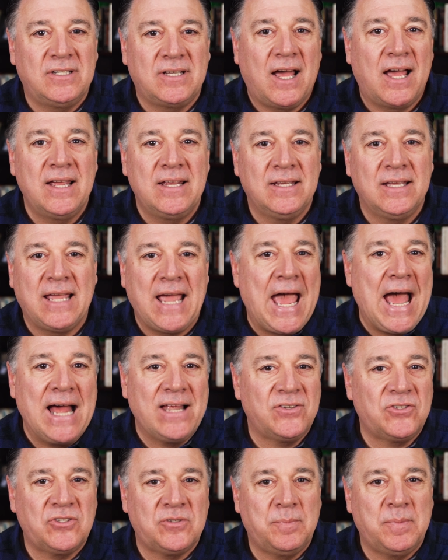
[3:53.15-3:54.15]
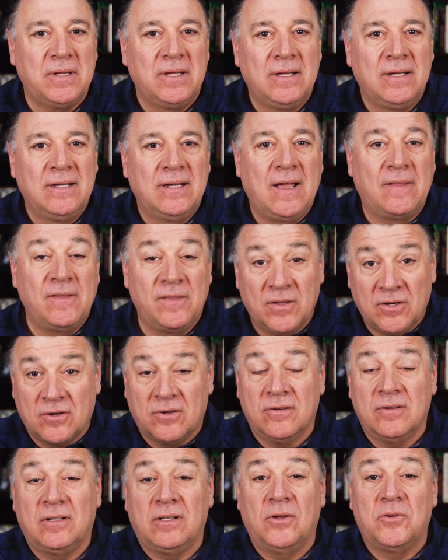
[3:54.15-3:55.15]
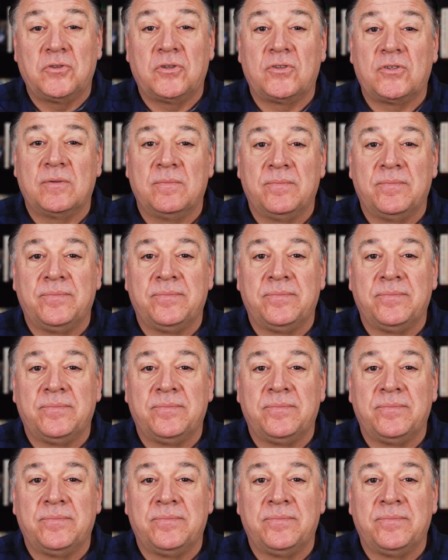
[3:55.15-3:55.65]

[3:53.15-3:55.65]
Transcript: dying gasp. And then the curtain closes.